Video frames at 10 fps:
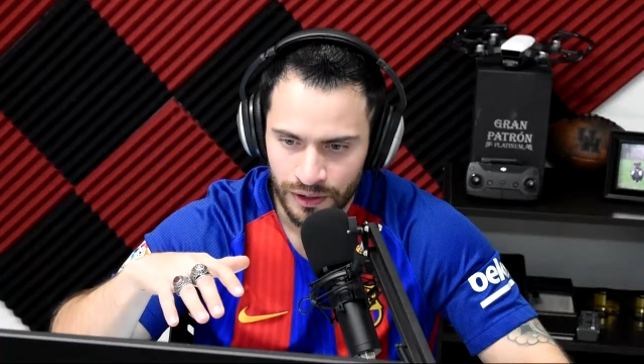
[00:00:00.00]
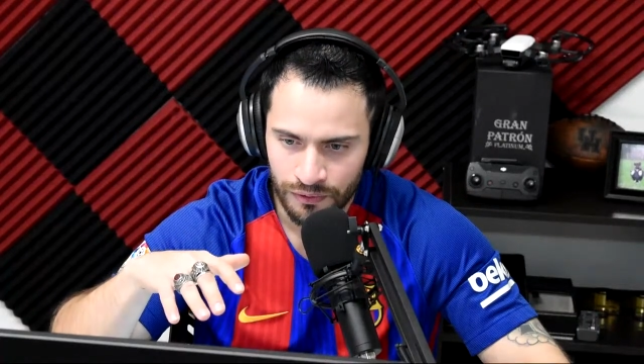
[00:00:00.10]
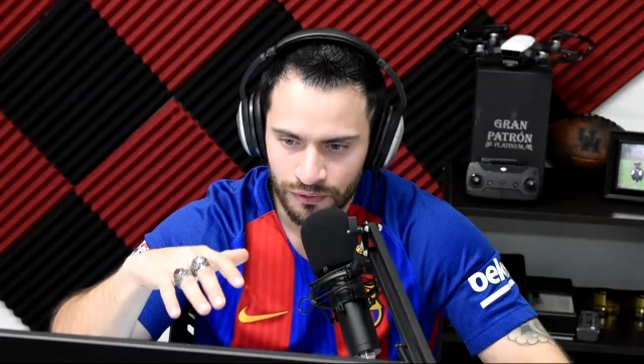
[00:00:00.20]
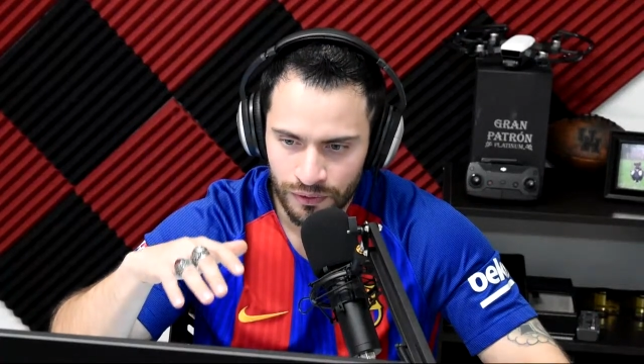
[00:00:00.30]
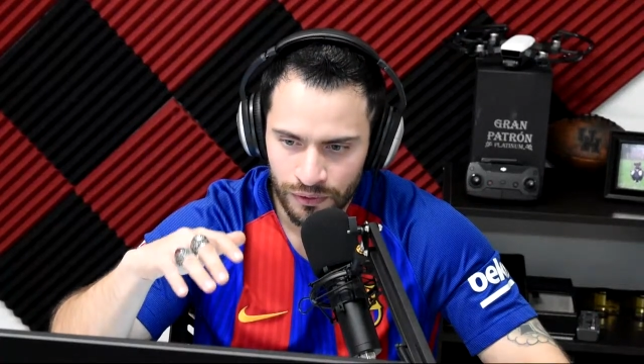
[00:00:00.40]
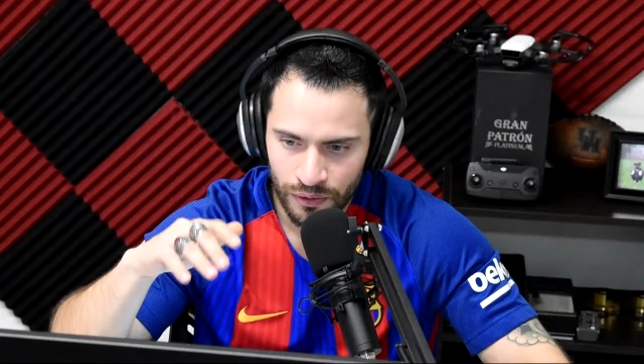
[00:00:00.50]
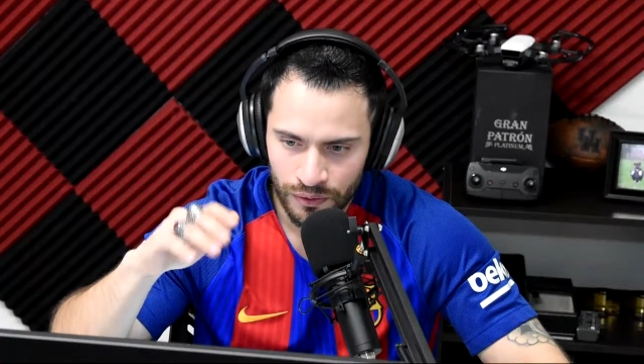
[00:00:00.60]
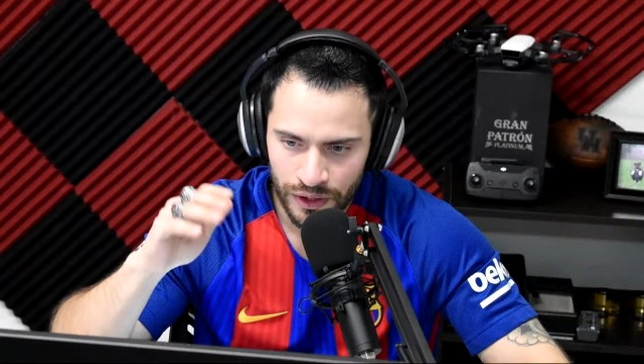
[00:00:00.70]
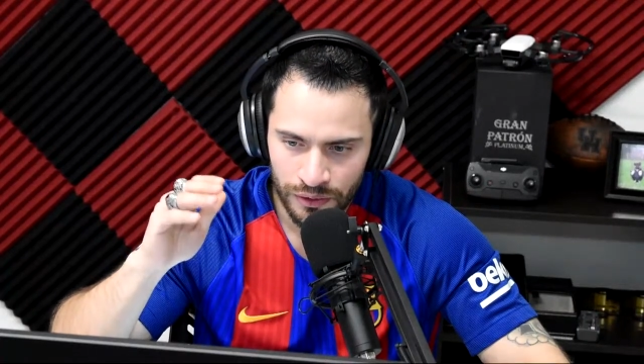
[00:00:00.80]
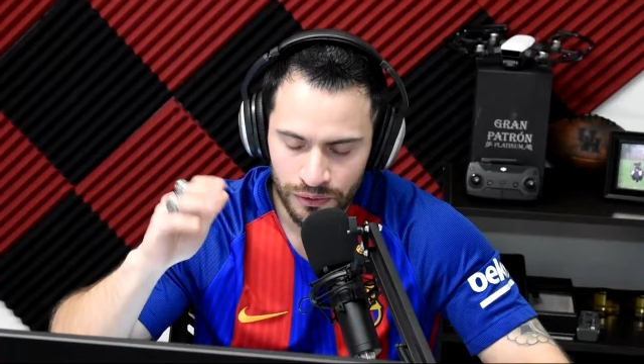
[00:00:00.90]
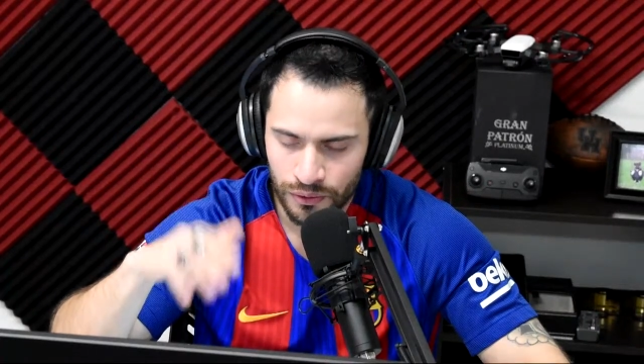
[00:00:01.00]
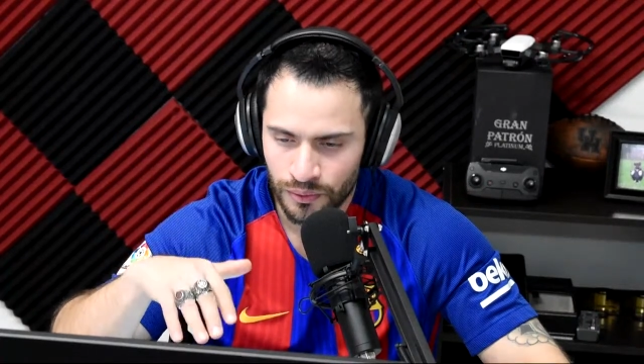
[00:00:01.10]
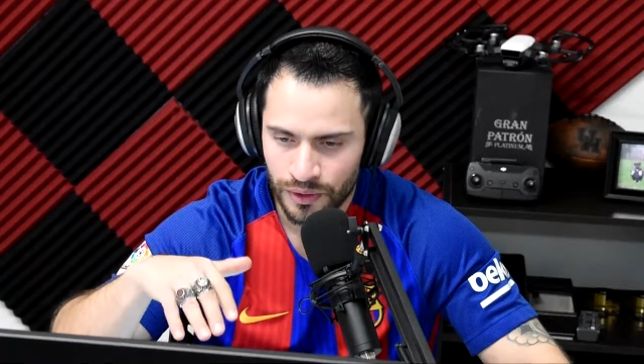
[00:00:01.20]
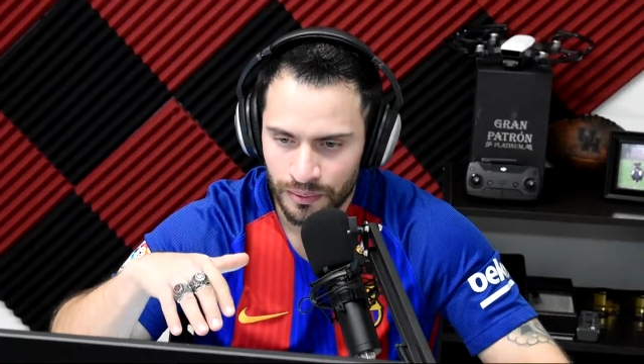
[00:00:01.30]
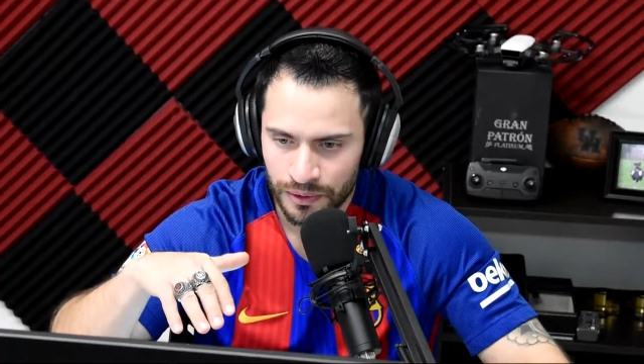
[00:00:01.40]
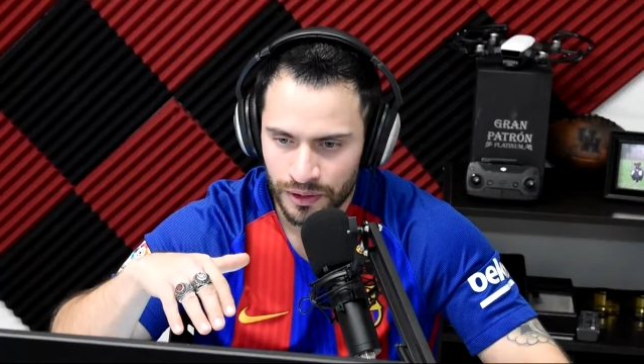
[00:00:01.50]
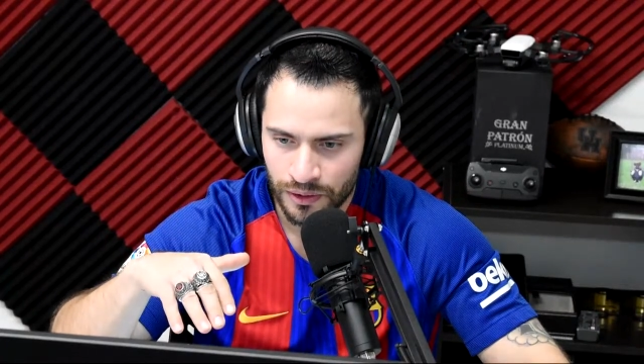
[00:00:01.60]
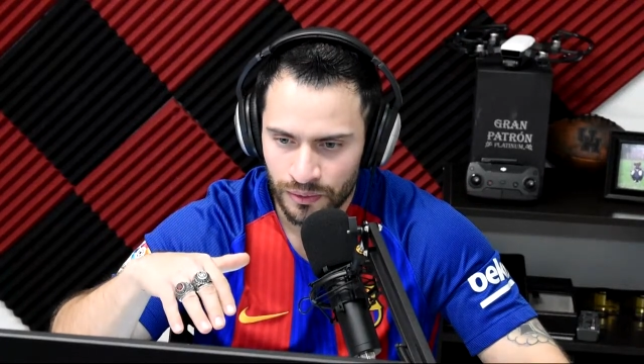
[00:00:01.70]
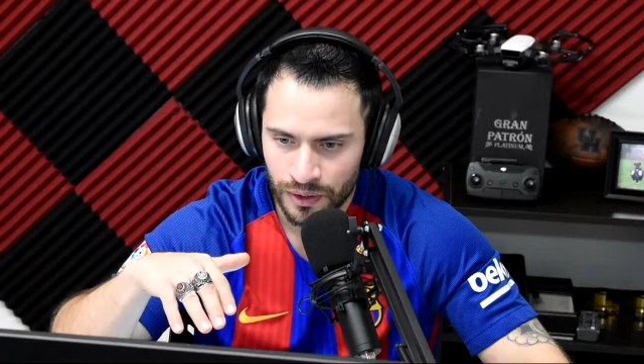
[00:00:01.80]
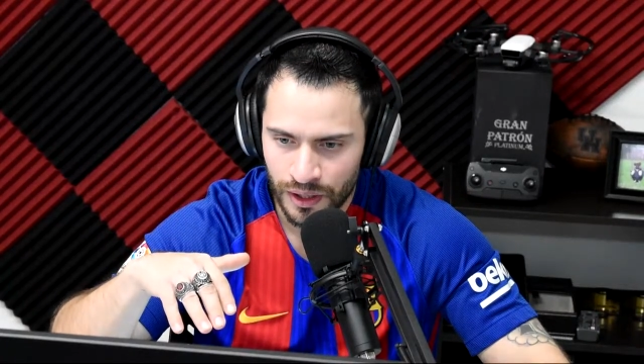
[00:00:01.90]
if you know that you're doing
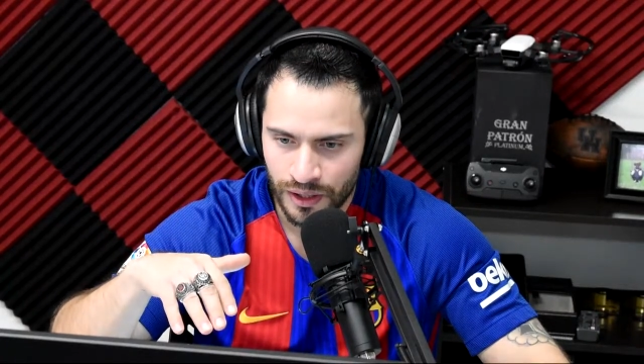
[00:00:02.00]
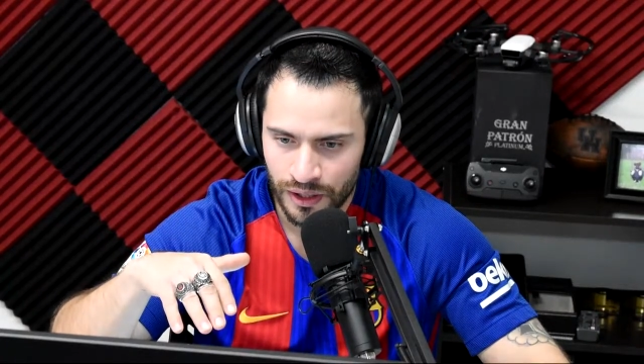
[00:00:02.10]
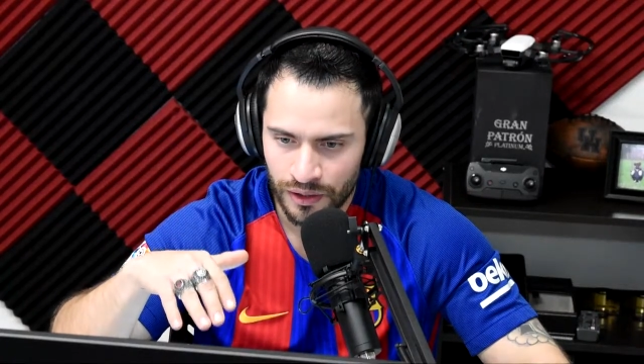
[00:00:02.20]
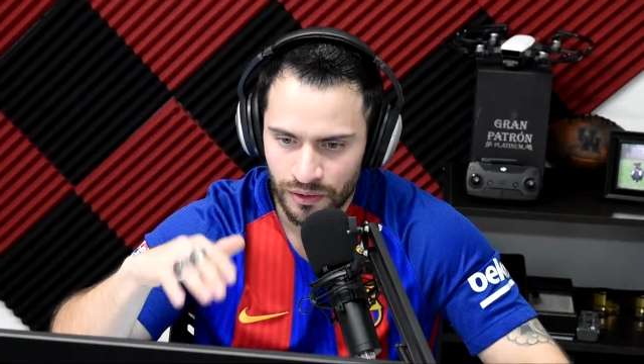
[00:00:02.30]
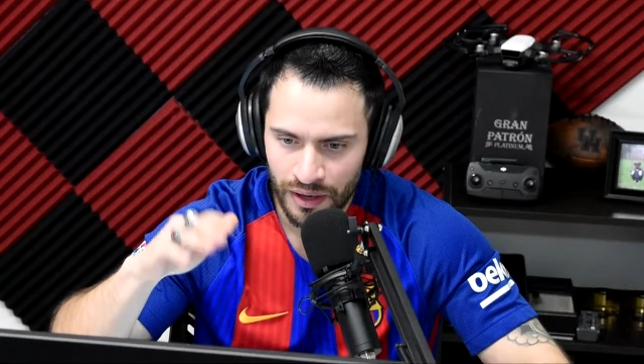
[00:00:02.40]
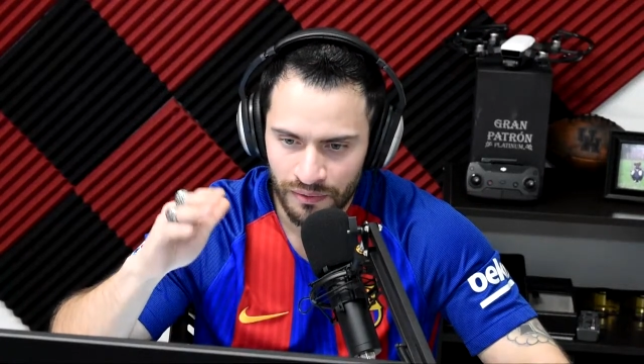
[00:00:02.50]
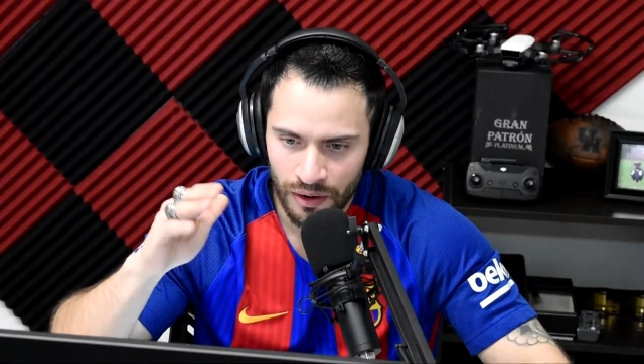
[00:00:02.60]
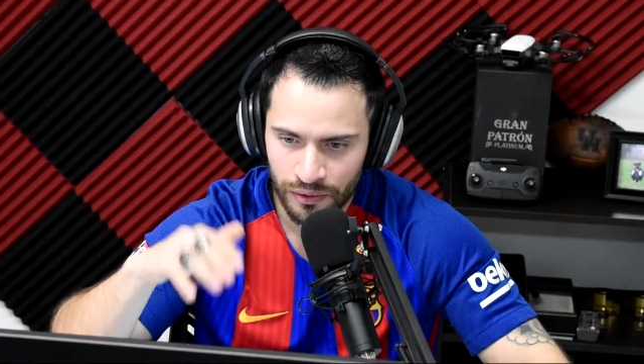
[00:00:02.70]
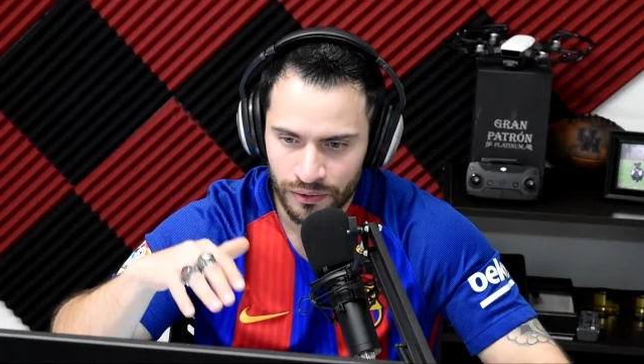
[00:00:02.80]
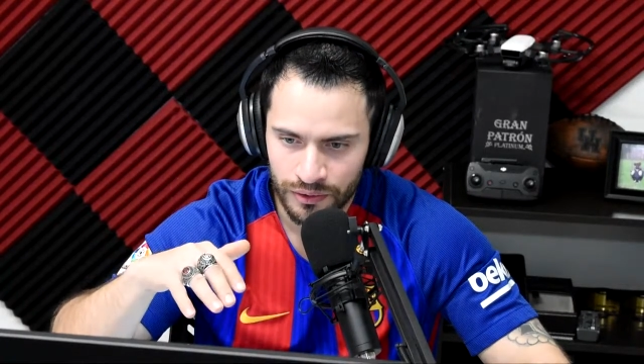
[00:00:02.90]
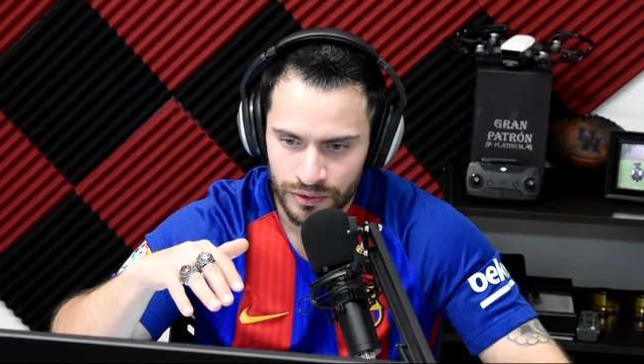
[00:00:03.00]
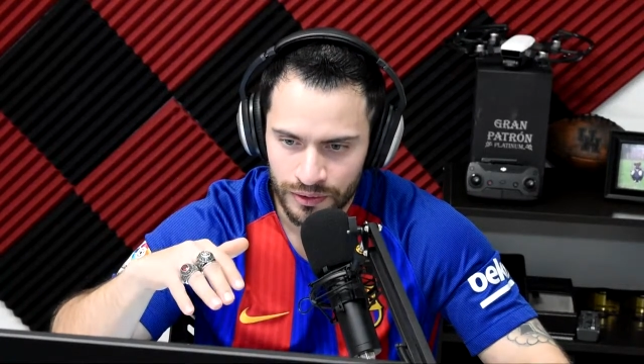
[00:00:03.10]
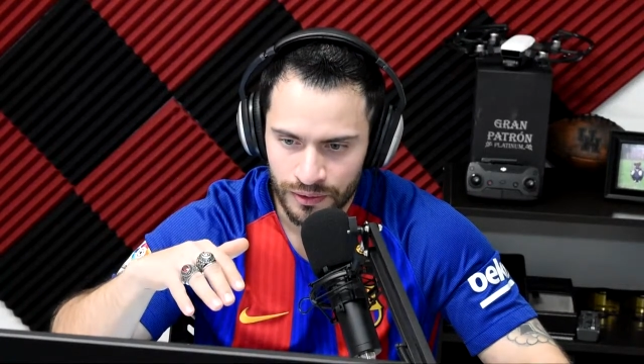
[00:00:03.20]
everything you can, and you have others